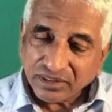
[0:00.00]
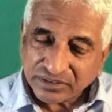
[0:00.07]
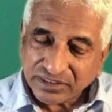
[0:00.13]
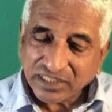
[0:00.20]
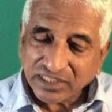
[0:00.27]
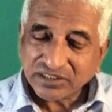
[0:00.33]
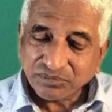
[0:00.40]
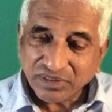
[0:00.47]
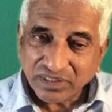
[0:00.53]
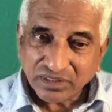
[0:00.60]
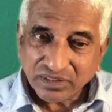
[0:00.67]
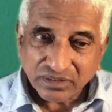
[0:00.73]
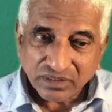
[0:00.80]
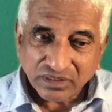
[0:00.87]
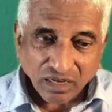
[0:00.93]
judgment
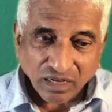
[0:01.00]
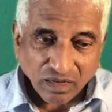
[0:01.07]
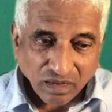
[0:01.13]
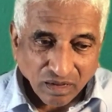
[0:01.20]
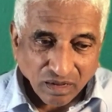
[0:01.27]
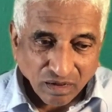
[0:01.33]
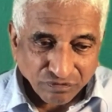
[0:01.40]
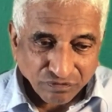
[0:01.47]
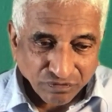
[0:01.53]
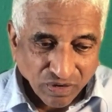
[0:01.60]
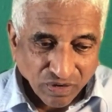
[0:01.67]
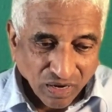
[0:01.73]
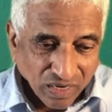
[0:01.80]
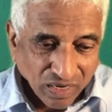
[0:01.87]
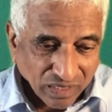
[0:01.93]
of
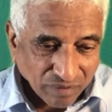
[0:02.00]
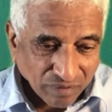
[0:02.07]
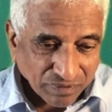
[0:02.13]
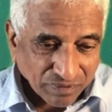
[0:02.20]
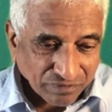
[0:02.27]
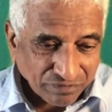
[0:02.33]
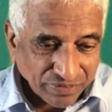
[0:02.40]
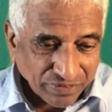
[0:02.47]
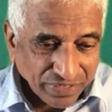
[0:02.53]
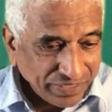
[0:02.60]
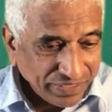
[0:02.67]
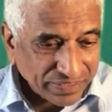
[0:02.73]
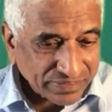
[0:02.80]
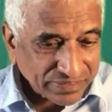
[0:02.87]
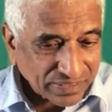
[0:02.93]
God upon
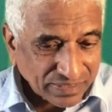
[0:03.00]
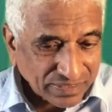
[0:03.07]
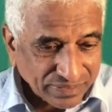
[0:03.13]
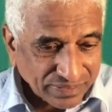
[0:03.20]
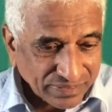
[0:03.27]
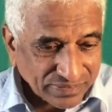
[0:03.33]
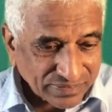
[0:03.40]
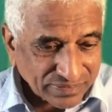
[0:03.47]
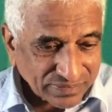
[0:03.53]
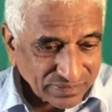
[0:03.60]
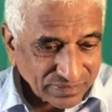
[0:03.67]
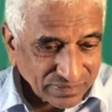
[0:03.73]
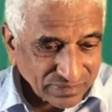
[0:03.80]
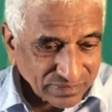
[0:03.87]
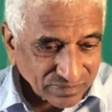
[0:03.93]
various countries.
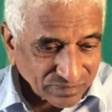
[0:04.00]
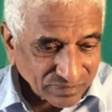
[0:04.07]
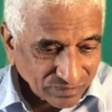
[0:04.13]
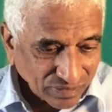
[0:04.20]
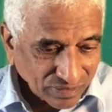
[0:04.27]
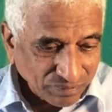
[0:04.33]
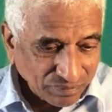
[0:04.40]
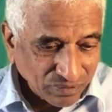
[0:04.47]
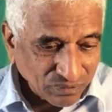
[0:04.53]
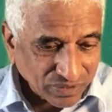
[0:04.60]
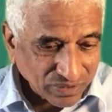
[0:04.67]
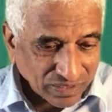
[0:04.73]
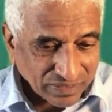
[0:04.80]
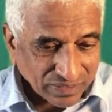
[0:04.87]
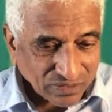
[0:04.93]
We have been
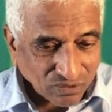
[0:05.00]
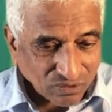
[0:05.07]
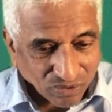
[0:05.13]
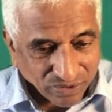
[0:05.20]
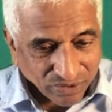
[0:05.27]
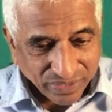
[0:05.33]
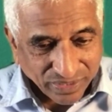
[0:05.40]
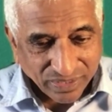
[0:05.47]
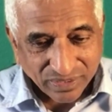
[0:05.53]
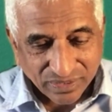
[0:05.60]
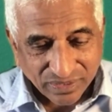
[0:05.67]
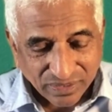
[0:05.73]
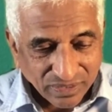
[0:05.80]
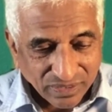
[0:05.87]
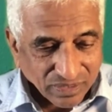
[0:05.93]
looking at it already.
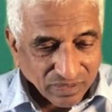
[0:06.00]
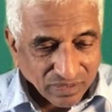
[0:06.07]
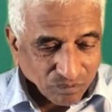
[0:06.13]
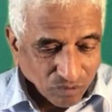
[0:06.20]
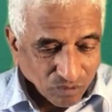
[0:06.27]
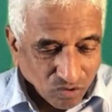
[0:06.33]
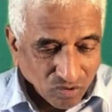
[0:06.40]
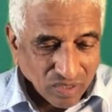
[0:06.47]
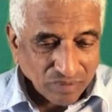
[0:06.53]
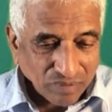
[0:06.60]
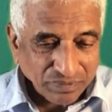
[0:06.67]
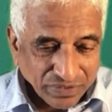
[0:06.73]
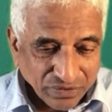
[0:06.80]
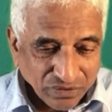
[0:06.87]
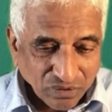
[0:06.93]
Moab,
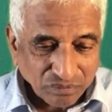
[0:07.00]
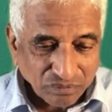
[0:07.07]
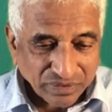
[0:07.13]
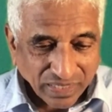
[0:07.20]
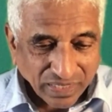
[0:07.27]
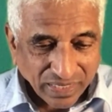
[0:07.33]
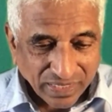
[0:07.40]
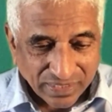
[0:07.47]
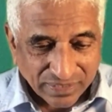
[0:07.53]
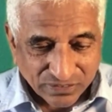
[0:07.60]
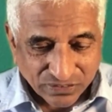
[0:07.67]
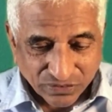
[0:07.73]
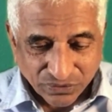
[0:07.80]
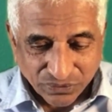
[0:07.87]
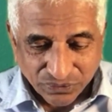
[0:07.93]
Edom, Tyre,
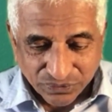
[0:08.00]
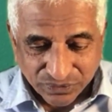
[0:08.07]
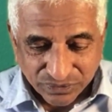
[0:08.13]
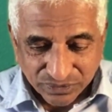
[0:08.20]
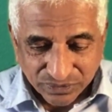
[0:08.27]
Sidon,